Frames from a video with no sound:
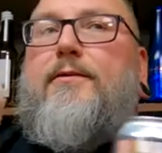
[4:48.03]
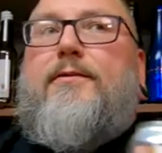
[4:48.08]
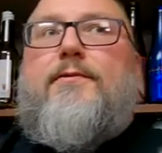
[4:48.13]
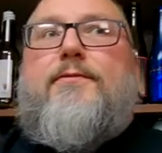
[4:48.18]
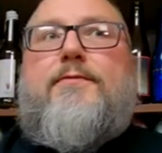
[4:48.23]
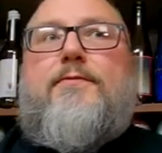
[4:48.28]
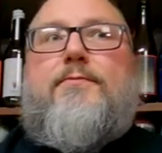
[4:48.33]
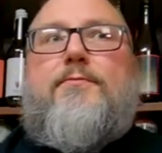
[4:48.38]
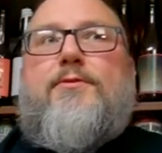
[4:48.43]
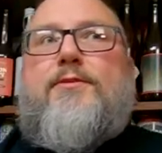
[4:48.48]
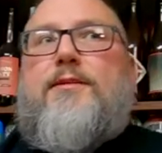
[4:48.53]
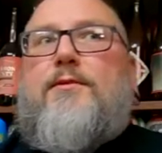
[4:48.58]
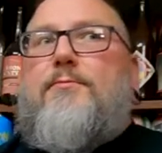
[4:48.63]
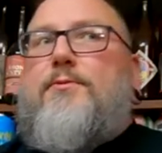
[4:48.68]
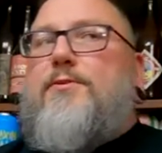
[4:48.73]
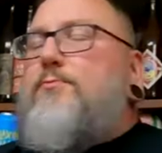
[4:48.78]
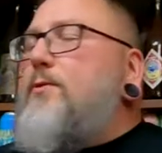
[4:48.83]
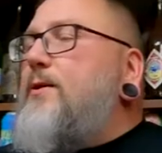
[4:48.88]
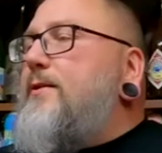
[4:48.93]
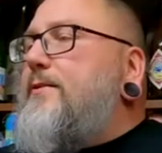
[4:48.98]
So we'll see
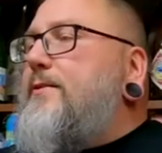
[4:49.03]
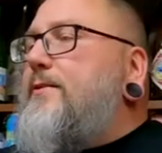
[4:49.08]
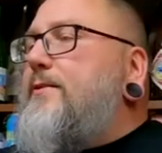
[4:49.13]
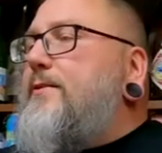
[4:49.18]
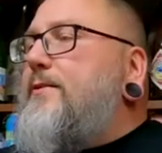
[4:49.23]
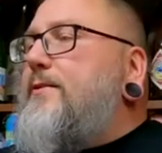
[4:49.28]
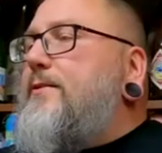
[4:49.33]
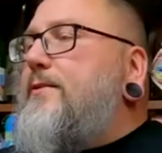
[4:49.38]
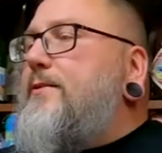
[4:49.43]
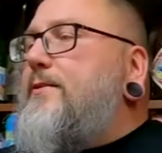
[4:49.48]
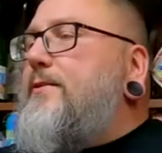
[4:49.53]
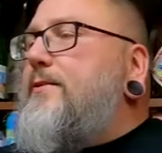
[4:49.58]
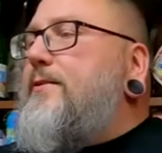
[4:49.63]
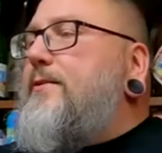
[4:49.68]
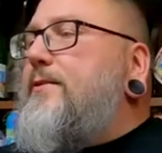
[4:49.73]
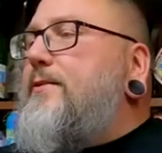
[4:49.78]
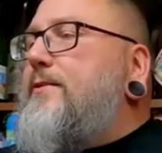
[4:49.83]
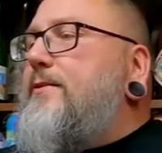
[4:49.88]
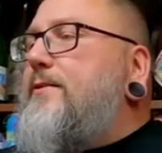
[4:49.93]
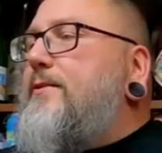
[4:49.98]
what's what.
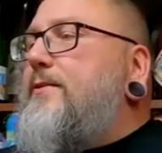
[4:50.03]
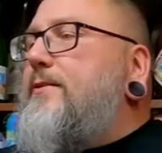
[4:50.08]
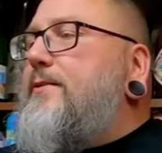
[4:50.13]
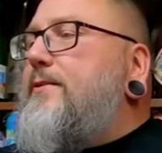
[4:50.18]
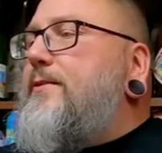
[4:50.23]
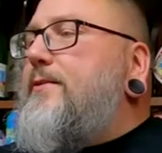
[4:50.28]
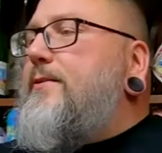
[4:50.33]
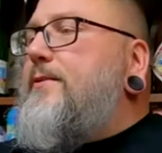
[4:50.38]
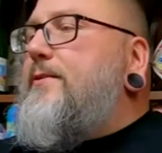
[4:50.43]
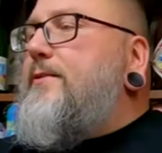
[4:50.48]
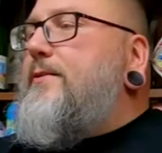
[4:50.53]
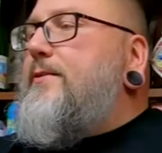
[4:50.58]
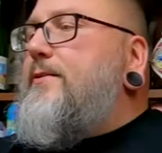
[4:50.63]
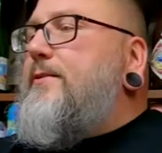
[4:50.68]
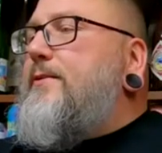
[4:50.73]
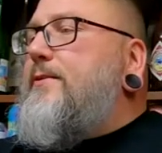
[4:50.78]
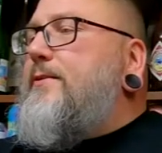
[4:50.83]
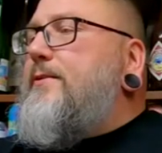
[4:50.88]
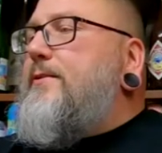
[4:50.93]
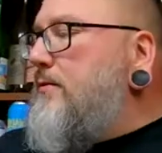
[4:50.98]
Corner
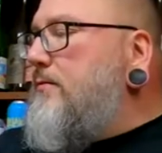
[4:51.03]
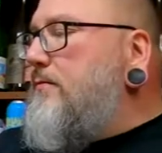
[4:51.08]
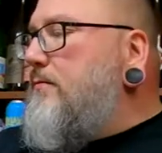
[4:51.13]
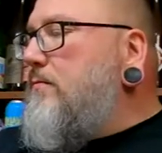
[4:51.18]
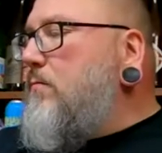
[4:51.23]
Dilemma.